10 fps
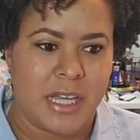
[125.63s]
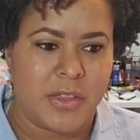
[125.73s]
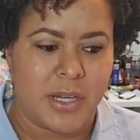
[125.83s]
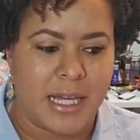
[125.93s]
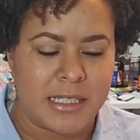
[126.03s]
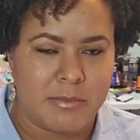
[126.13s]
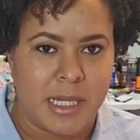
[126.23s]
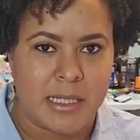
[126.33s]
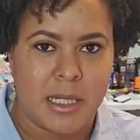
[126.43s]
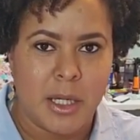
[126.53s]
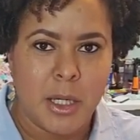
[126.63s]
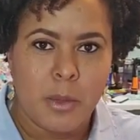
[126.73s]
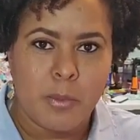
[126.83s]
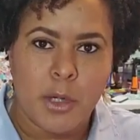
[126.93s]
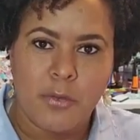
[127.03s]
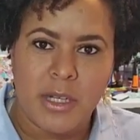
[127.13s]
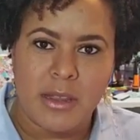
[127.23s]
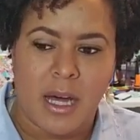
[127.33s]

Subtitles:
I thought I had to make perfect